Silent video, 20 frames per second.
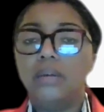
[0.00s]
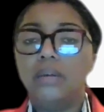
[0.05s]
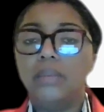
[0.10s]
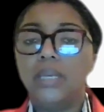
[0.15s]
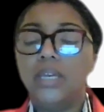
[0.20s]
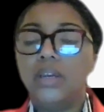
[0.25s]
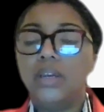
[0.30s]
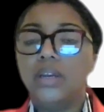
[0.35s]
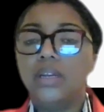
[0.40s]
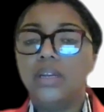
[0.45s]

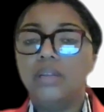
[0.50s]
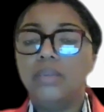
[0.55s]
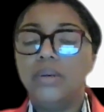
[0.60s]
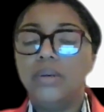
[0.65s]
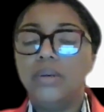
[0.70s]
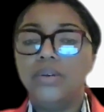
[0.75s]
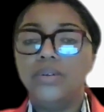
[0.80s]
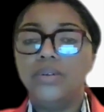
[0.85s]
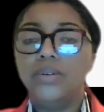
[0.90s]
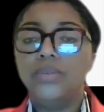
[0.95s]
here in the
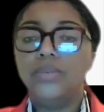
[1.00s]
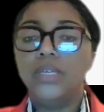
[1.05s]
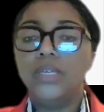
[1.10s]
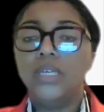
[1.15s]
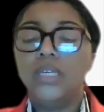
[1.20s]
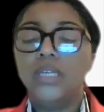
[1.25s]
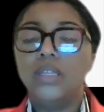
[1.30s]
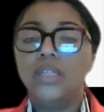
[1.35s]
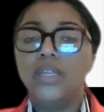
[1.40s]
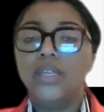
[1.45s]
middle.
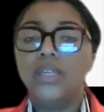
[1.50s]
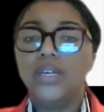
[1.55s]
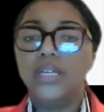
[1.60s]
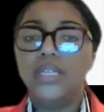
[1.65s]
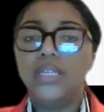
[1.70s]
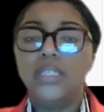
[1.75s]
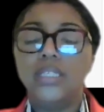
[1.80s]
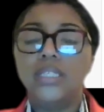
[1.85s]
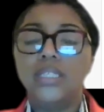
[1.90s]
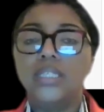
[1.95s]
There
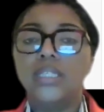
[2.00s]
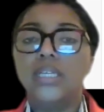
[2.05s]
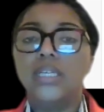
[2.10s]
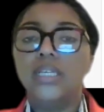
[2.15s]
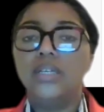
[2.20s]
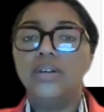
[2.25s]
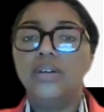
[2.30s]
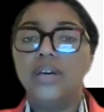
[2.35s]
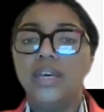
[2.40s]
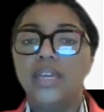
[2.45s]
is
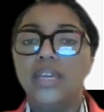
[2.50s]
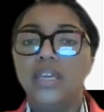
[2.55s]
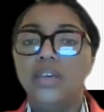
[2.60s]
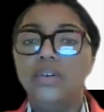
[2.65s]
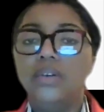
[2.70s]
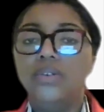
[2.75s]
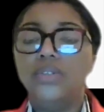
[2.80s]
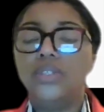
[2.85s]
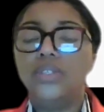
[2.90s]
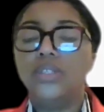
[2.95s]
still a
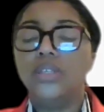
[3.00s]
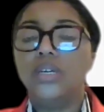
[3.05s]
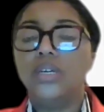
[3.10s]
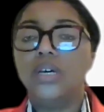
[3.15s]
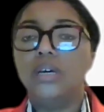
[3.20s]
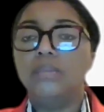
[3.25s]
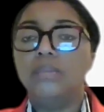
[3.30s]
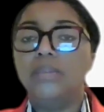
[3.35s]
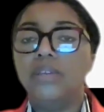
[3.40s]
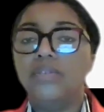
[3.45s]
huge
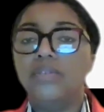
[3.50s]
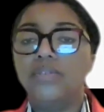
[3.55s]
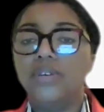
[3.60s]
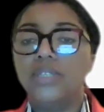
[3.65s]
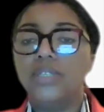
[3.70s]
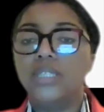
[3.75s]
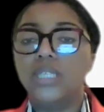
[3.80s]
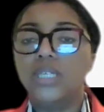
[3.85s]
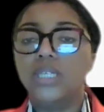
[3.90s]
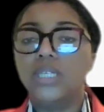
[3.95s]

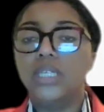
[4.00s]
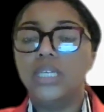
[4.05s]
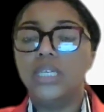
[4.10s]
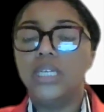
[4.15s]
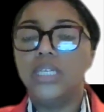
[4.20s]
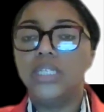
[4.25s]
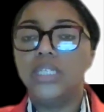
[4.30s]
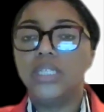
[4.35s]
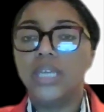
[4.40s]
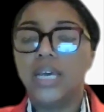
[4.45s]
difference on
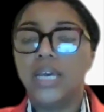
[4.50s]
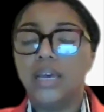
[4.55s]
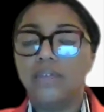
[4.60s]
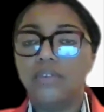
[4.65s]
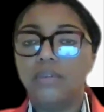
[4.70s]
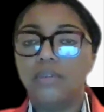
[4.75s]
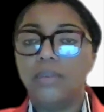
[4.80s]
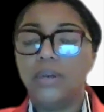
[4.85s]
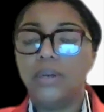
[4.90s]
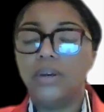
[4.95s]
each side
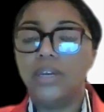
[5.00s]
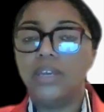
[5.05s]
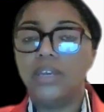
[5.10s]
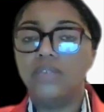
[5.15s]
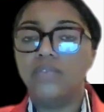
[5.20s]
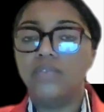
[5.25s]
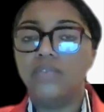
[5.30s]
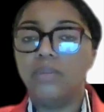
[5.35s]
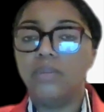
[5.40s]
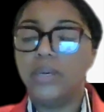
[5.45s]
for male
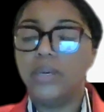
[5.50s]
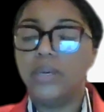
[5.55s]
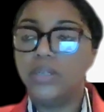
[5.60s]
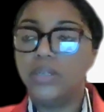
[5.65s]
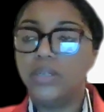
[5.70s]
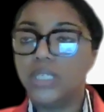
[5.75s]
and female.